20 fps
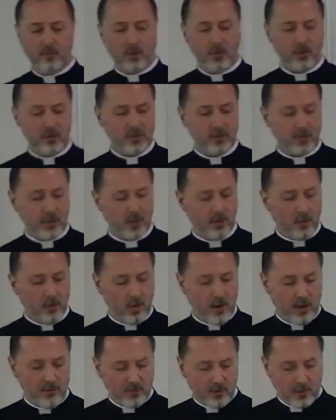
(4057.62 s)
mercy
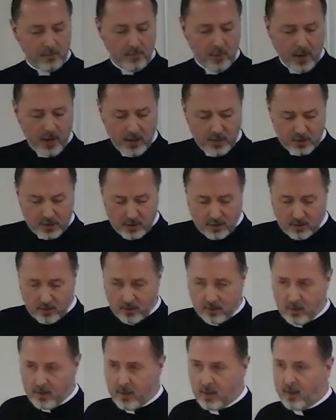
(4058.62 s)
or have compassion.
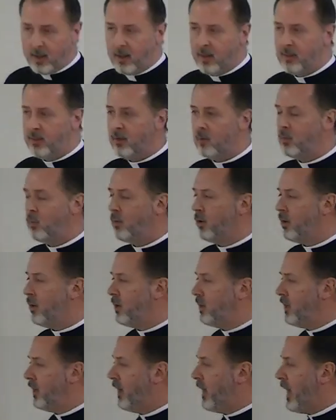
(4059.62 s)
The
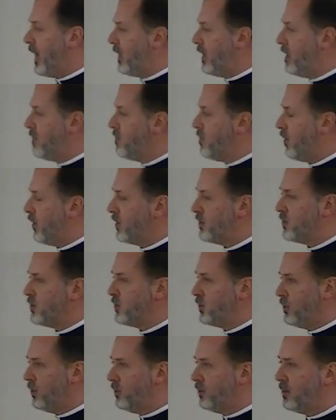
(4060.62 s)
word here,
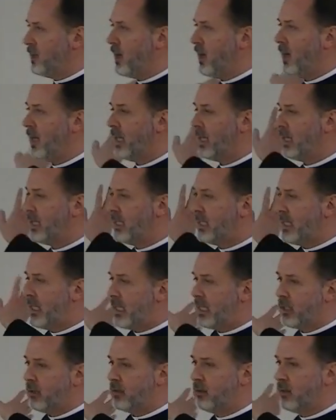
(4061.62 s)
elemoisuna,
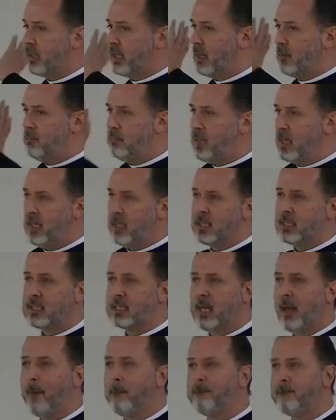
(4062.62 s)
literally means
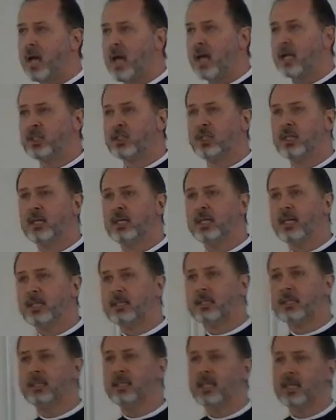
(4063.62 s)

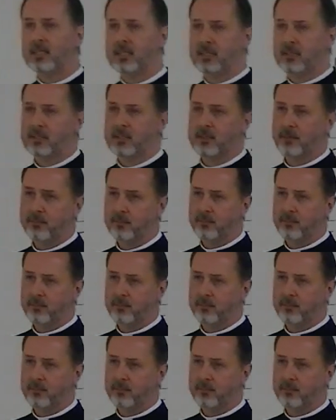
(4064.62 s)
compassionateness.